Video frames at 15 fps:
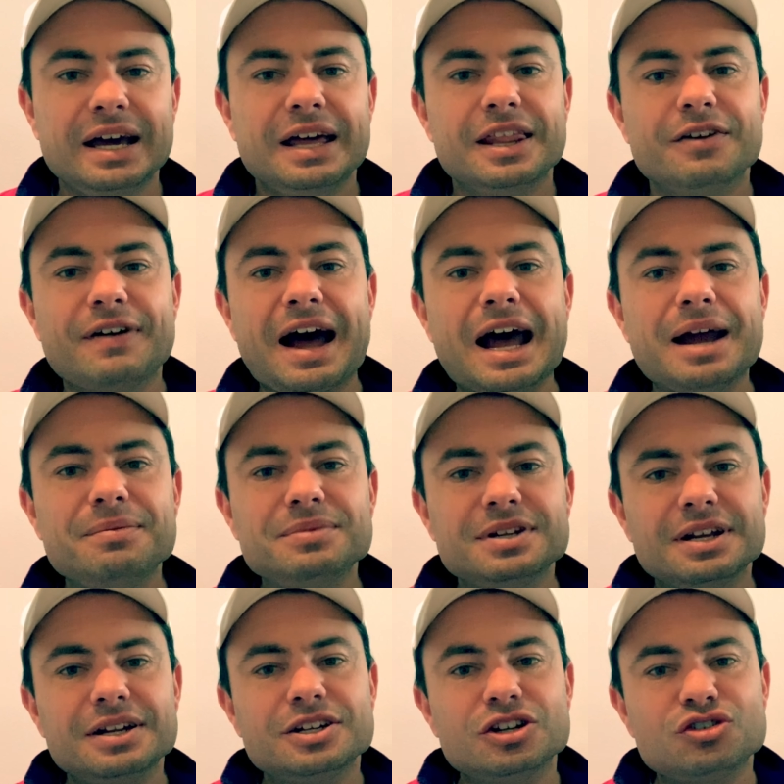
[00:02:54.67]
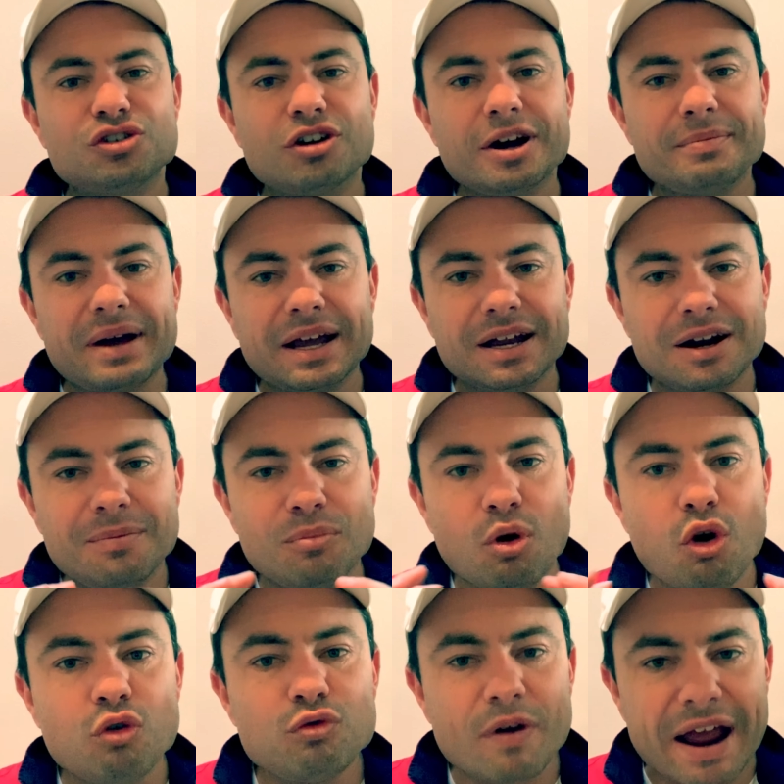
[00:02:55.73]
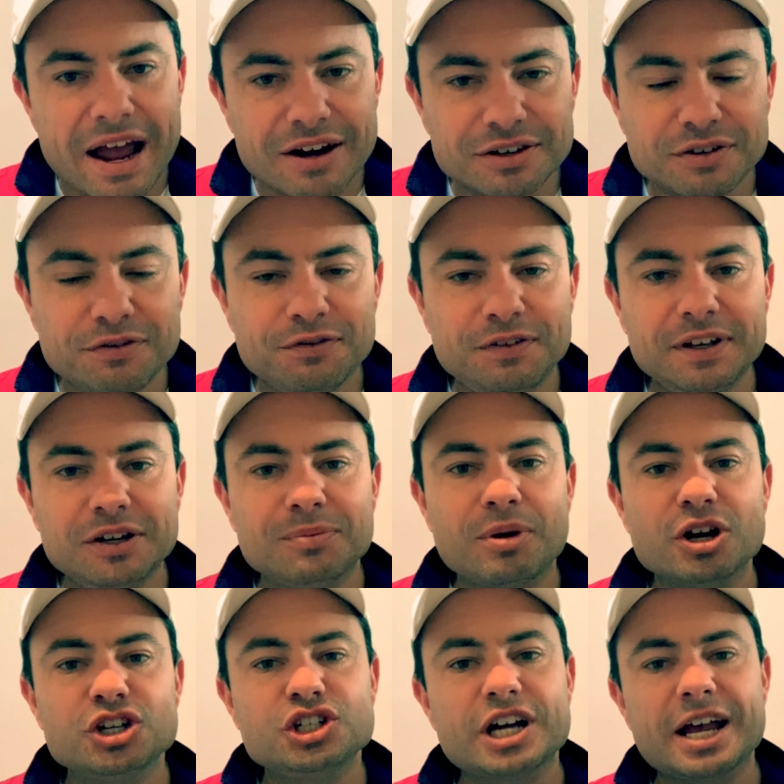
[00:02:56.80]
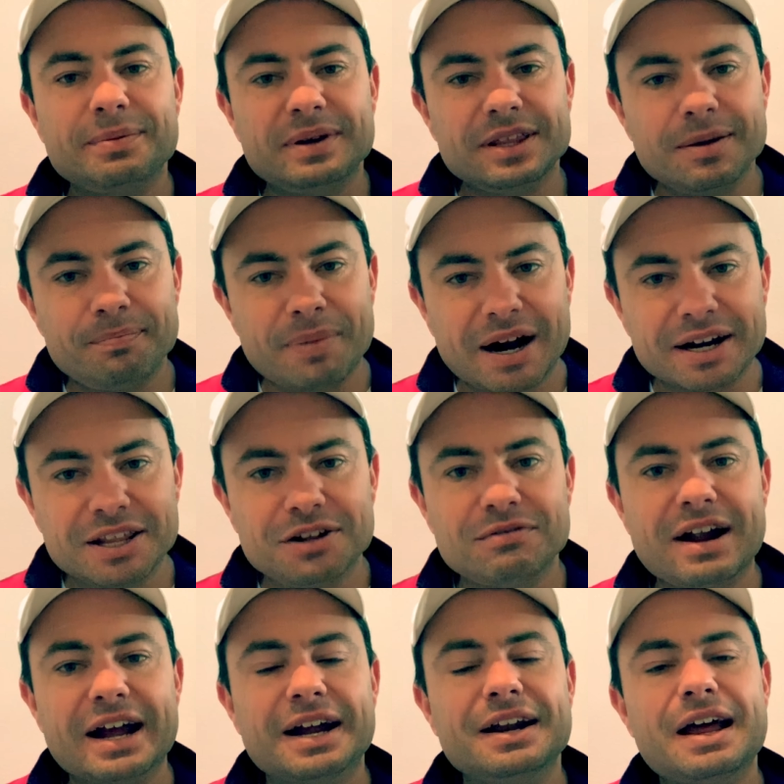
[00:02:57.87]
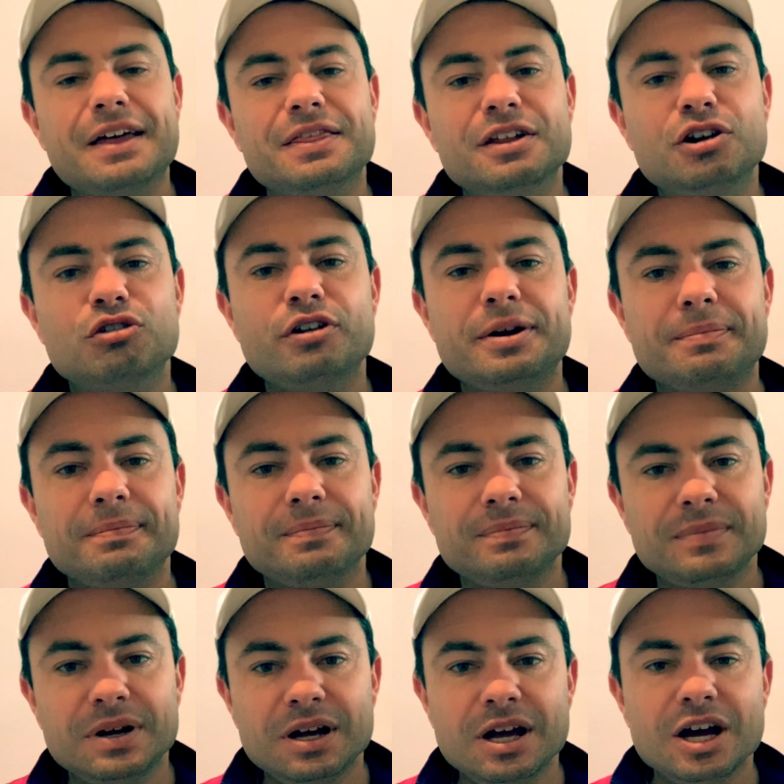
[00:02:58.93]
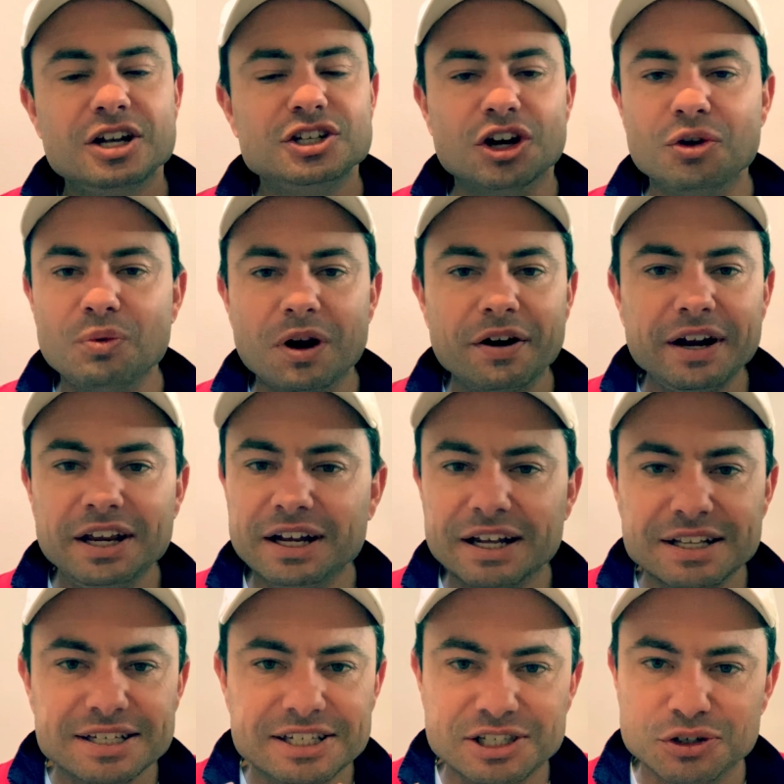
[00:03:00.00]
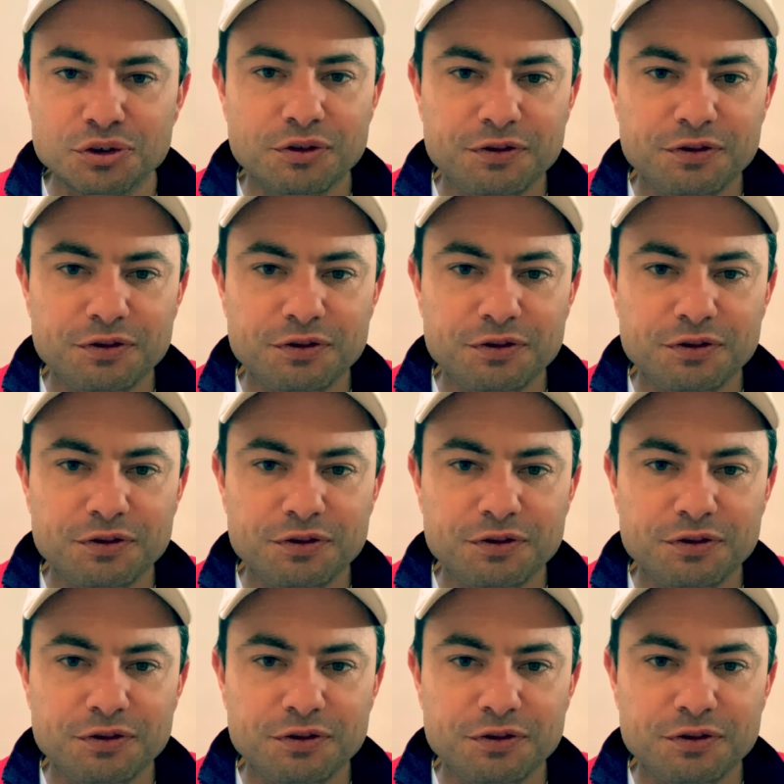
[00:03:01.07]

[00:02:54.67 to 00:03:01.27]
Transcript: They've aimed to try and make it a more rounded feel by shaping the butt of the racket and the grip. Don't worry, you can still